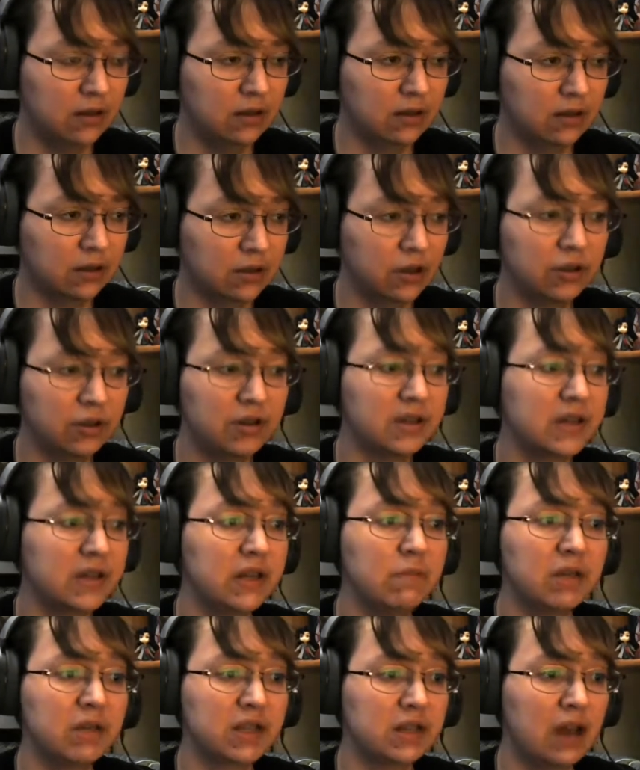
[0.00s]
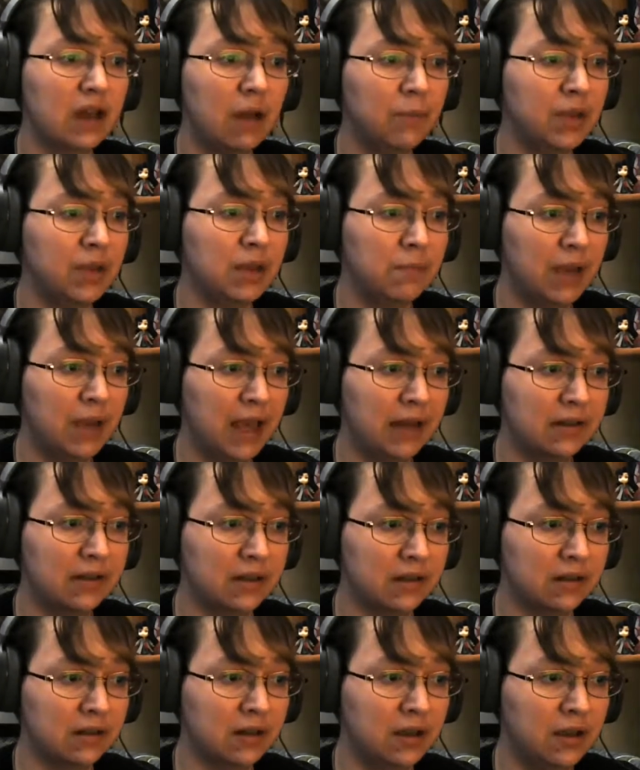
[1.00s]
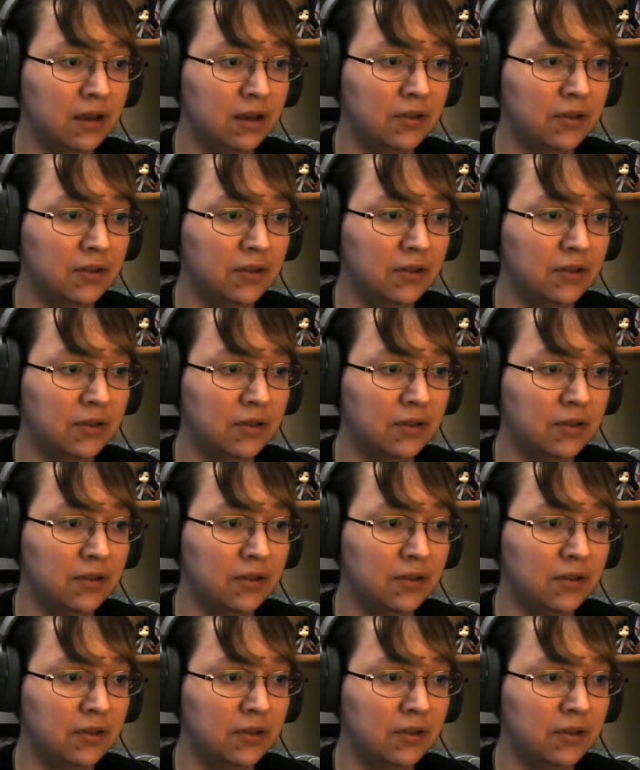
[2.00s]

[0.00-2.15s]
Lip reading: Courtesy must not be abandoned.